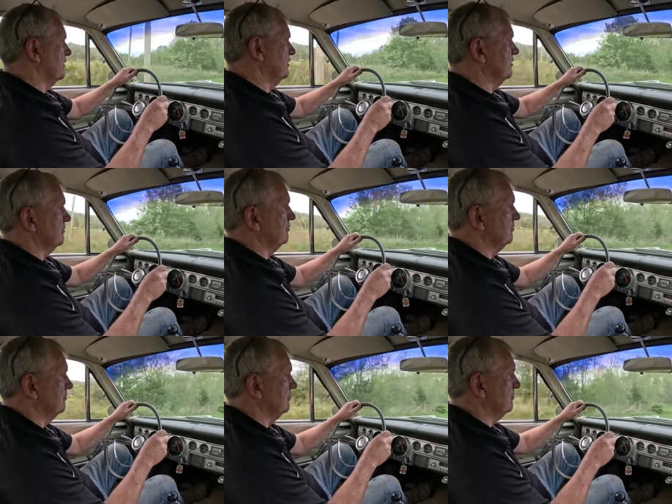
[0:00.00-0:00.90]
Yeah.
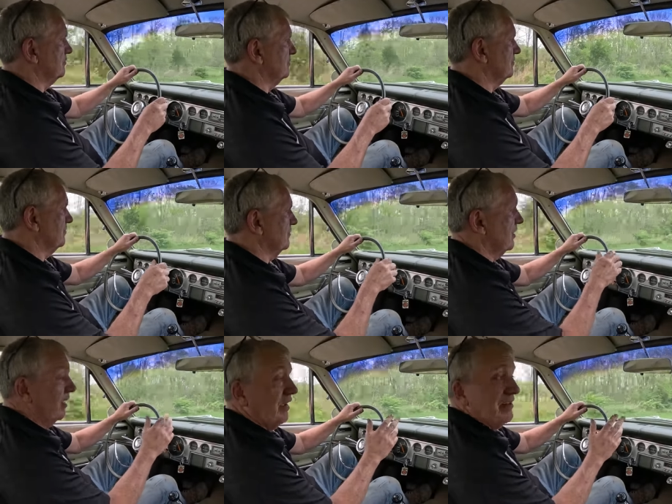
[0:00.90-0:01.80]

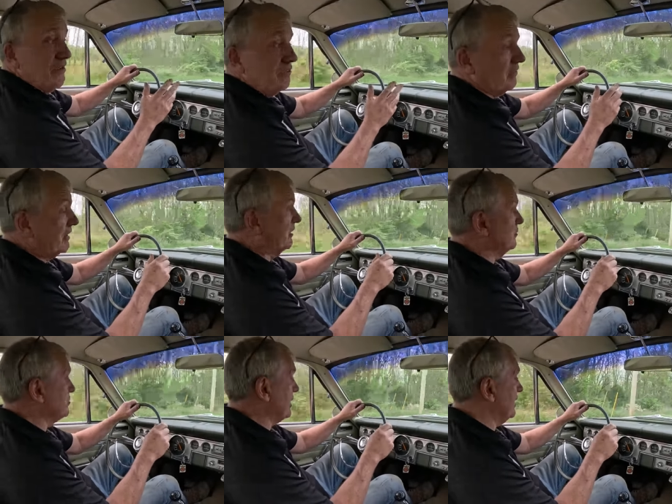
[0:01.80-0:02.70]
It's a fun little